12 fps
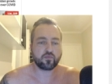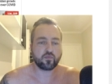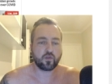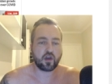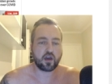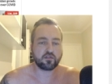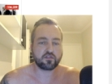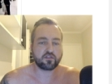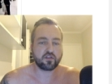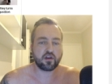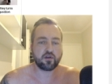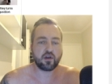Okay, so
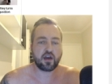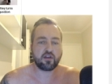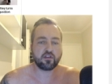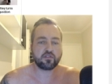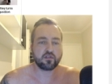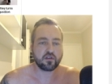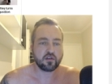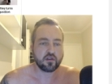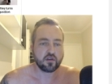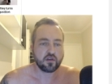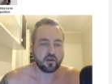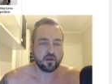there you have it.
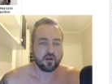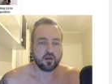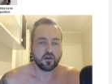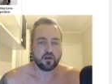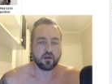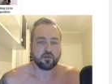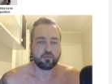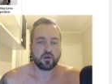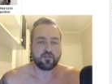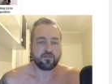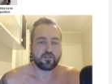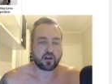Pretty
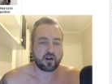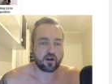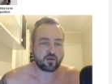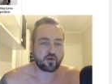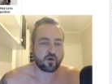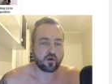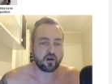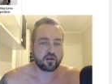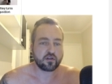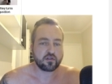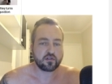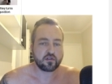fucking hardcore.
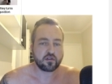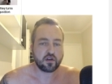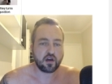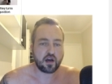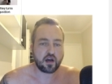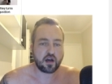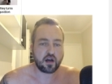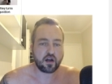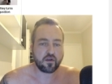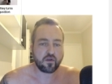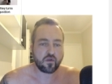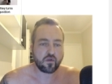Uh,
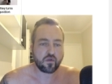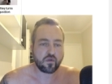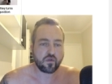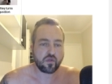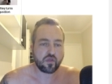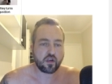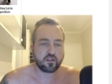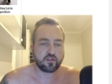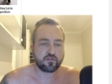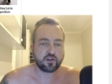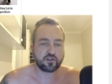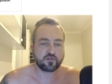the
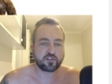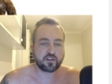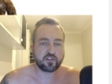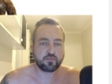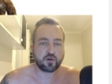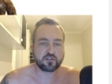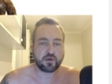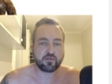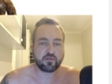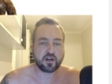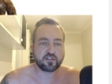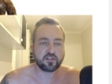footage was given the post by the
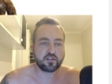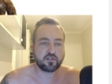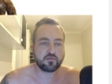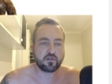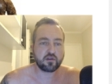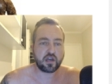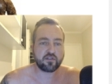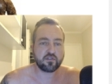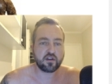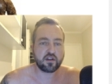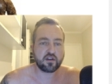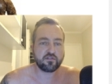resident, didn't want to be
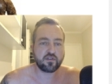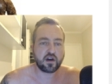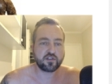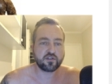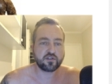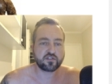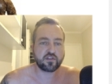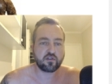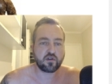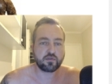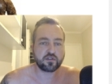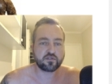identified, shows federal
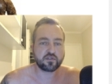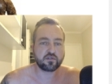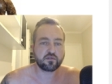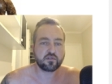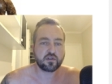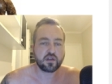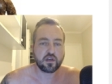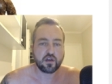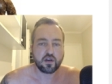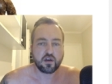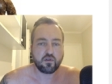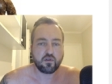weapons with their
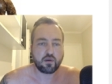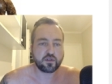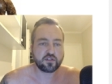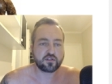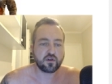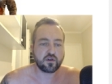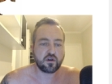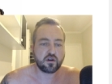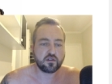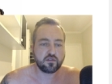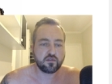weapons drawn.